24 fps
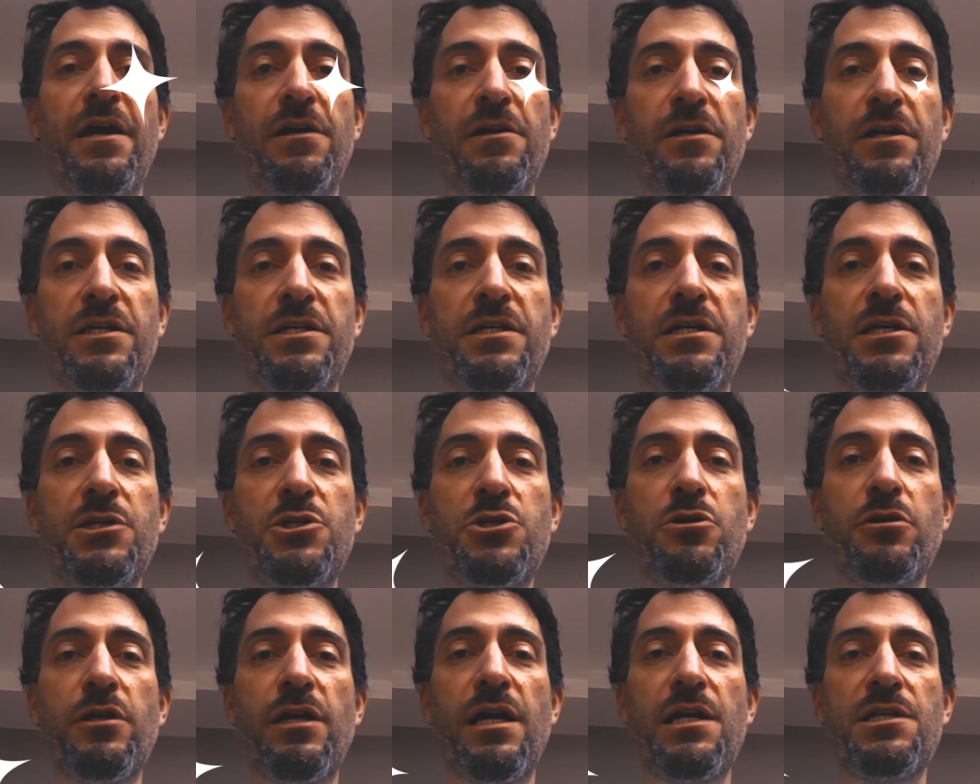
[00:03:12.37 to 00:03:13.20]
Here's
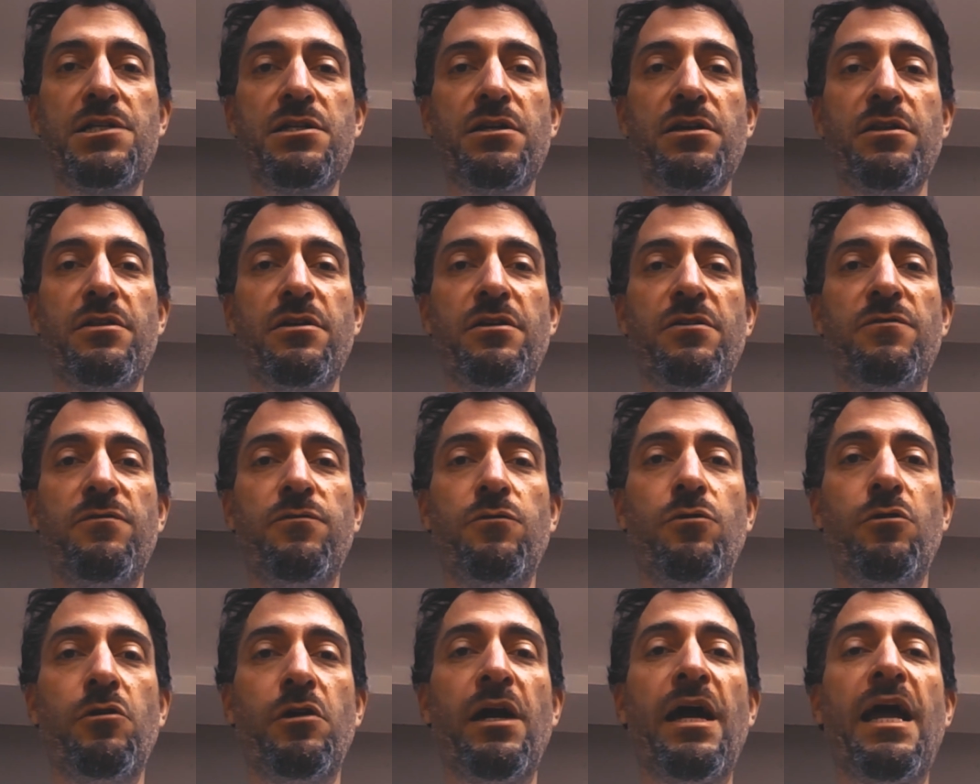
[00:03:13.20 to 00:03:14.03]
your answer,
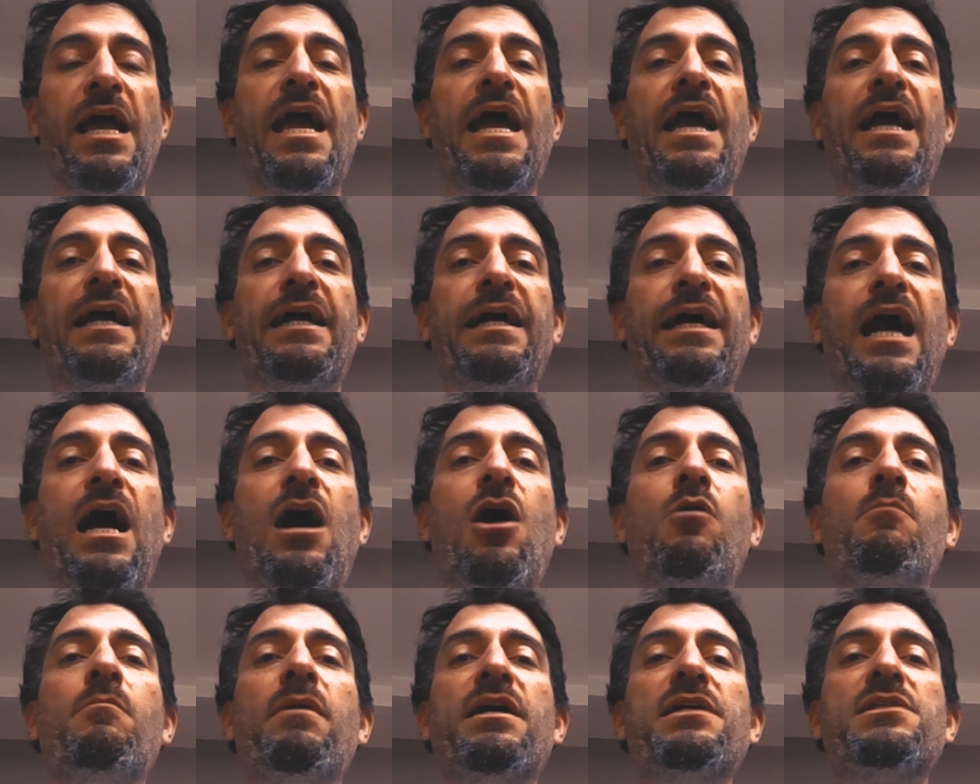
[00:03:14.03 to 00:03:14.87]
therefore.
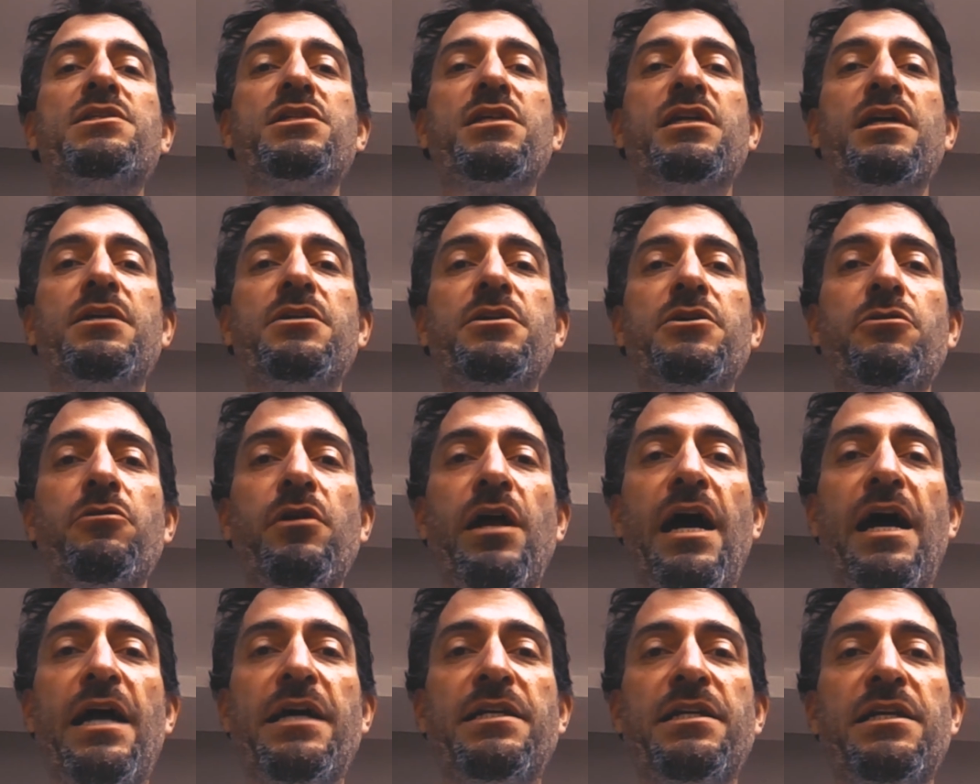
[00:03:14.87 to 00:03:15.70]
How much can you
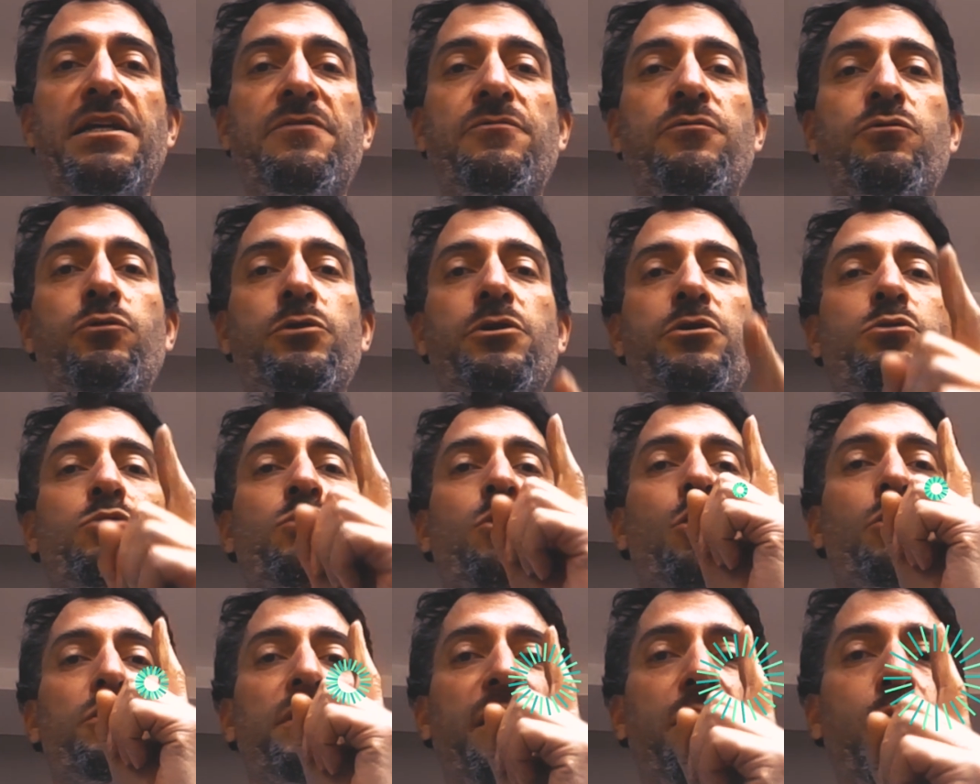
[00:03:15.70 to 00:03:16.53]
write if you
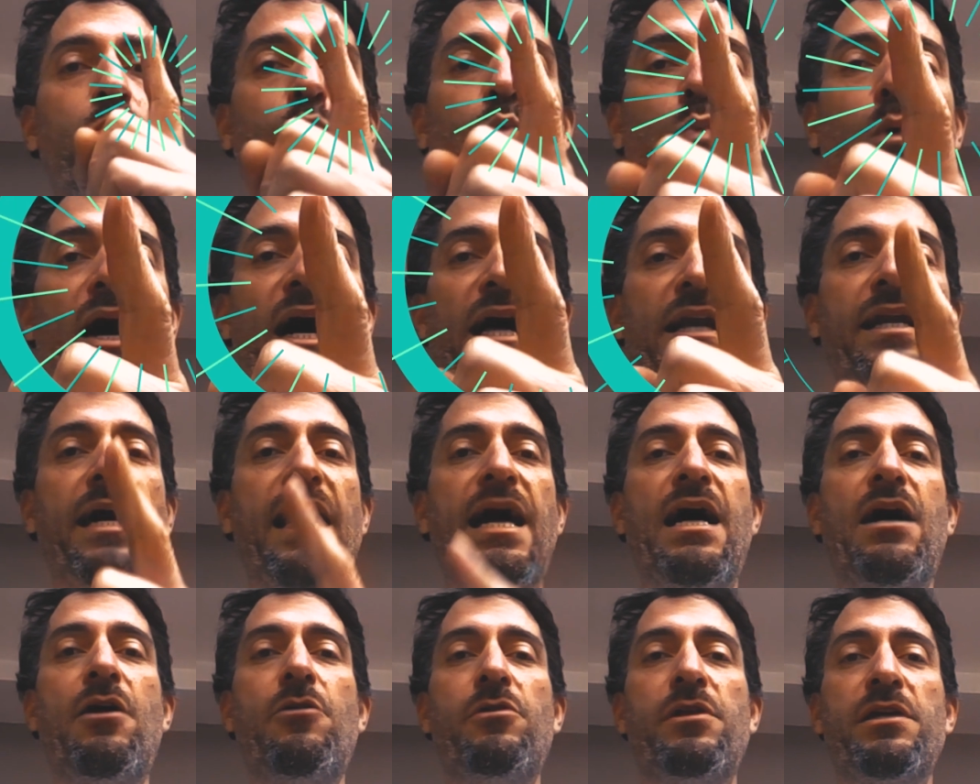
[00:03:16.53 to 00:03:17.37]
got a
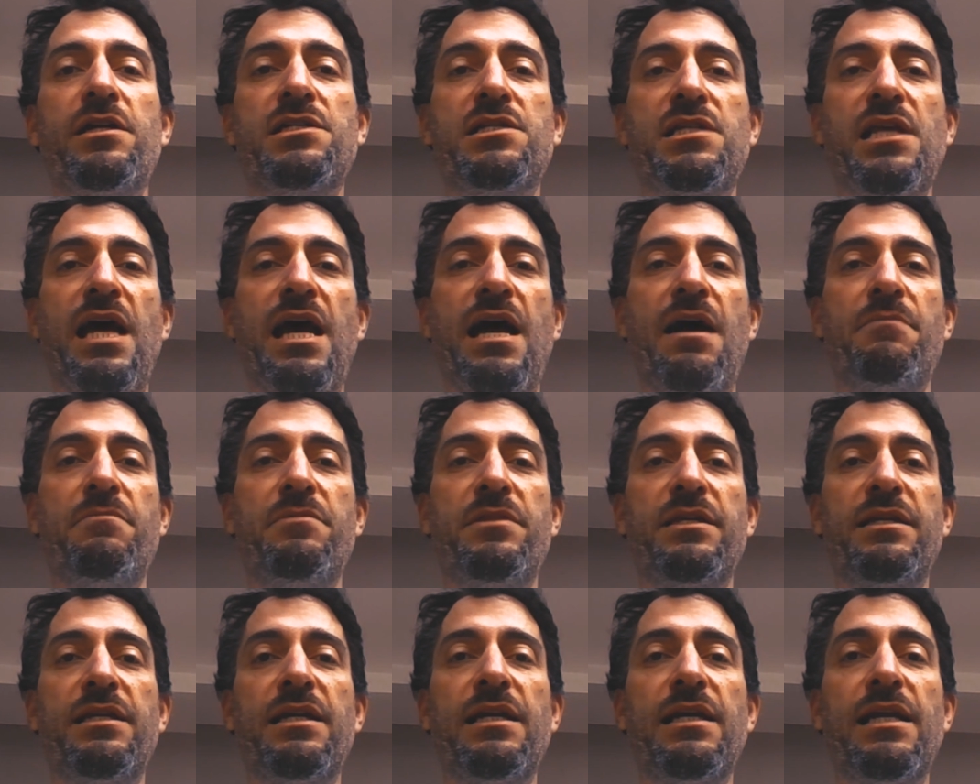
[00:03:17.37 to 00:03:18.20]
1-hour exam
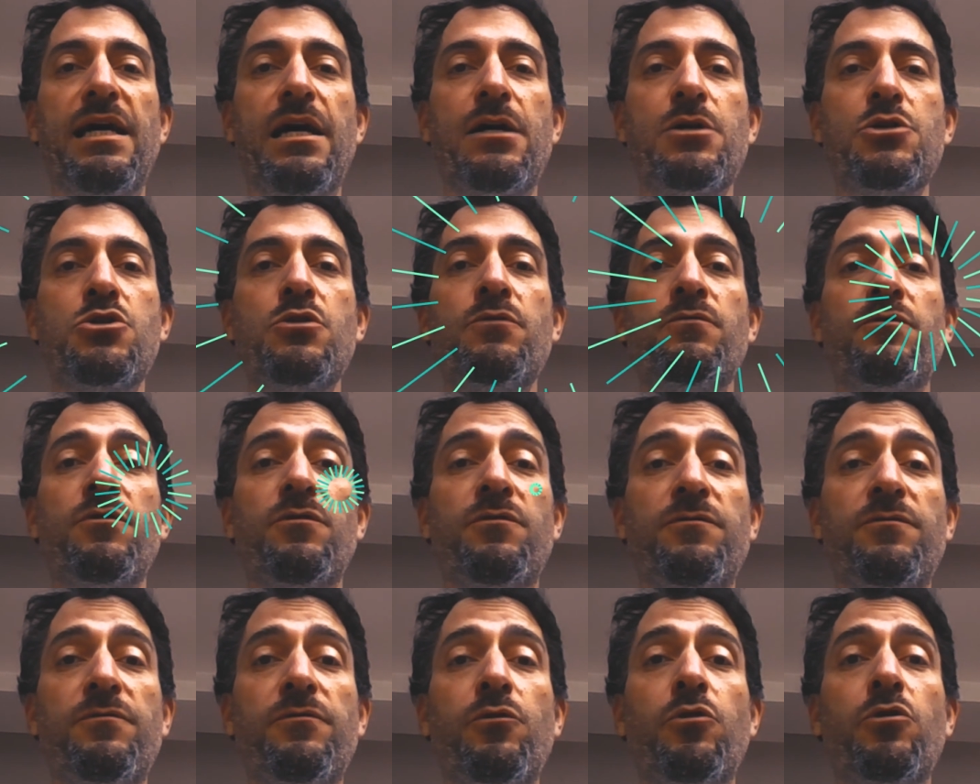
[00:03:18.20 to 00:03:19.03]
that allows you for
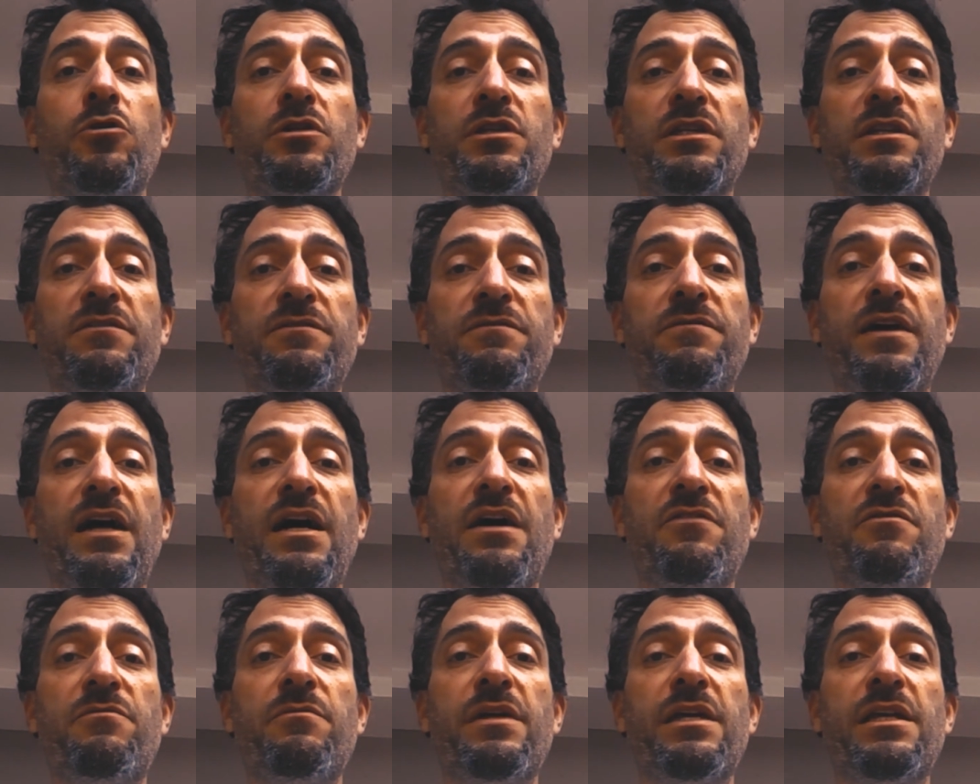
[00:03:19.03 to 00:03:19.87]

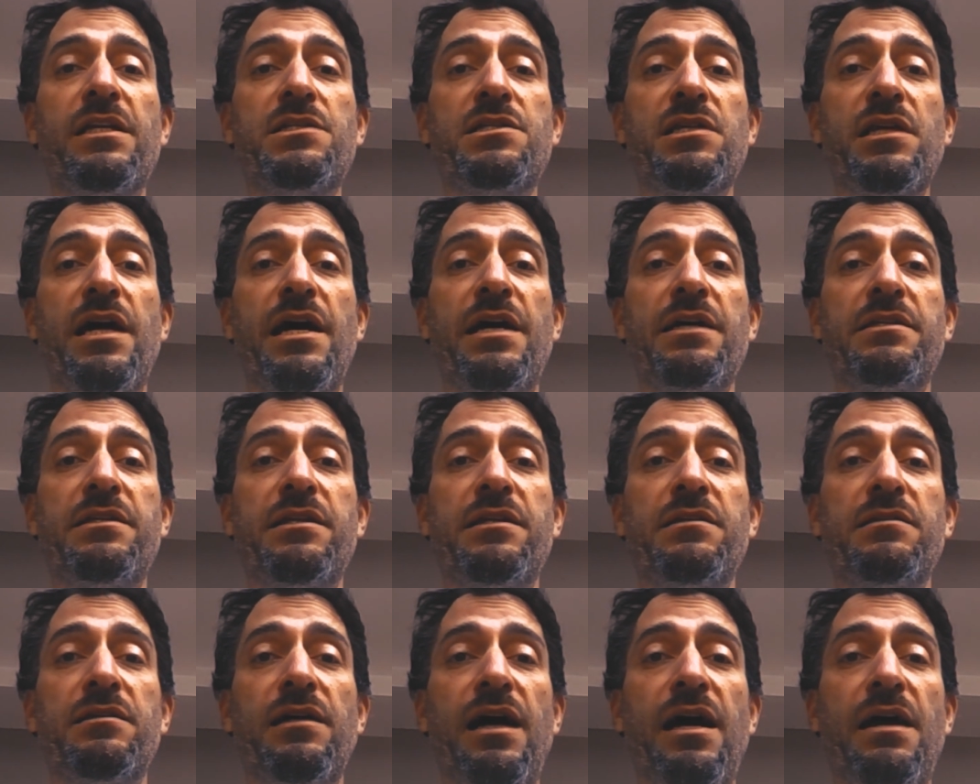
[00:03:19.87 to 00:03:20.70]
45 minutes
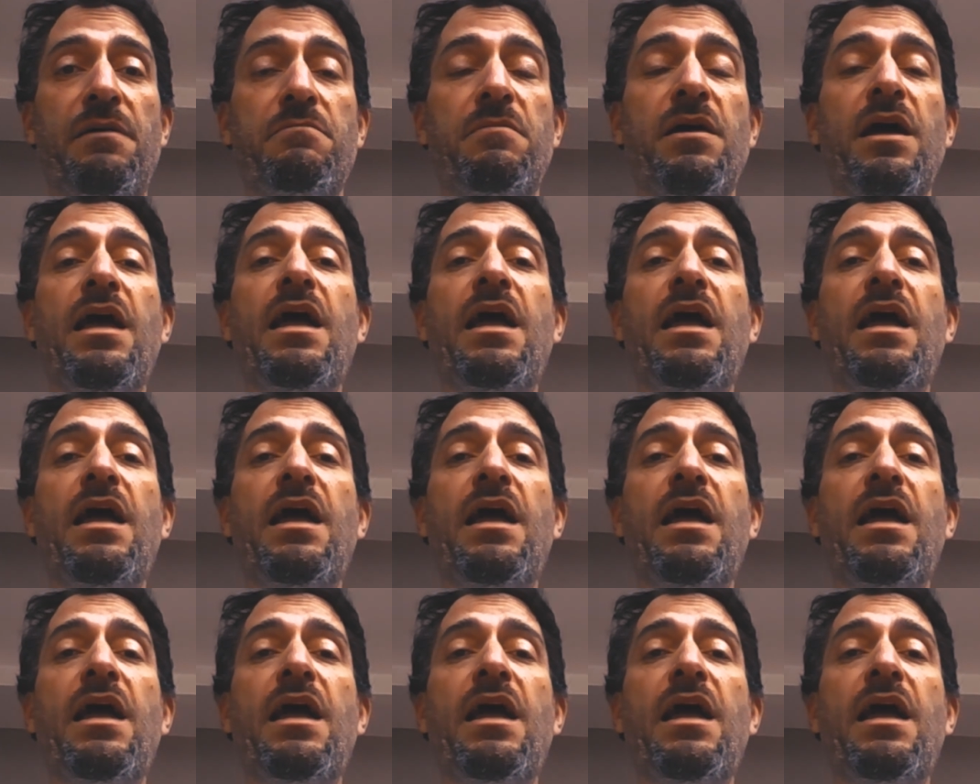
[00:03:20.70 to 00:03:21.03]
writing time?